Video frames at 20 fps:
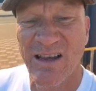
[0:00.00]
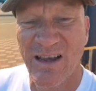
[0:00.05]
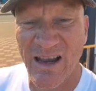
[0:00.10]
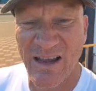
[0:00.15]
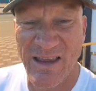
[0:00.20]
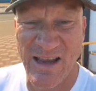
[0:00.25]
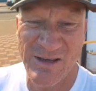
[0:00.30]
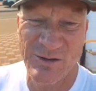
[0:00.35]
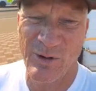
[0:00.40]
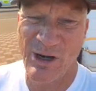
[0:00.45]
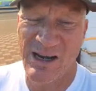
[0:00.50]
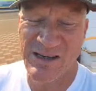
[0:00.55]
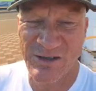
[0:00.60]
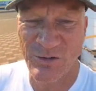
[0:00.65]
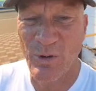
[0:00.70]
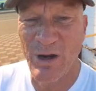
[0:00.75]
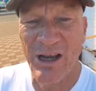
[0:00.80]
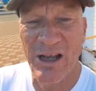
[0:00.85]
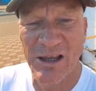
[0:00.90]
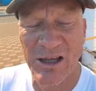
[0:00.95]
and that's when I
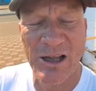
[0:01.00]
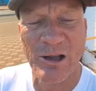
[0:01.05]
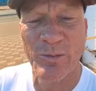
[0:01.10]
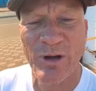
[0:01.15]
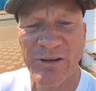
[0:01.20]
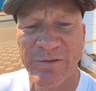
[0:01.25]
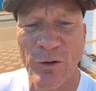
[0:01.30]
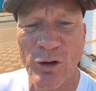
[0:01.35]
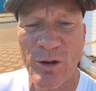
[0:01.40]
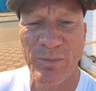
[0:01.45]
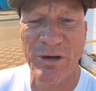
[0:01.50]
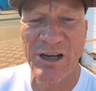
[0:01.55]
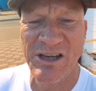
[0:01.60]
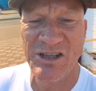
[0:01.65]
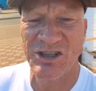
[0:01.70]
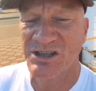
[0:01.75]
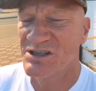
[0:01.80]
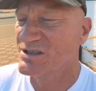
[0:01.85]
swing a little bit for the bleachers.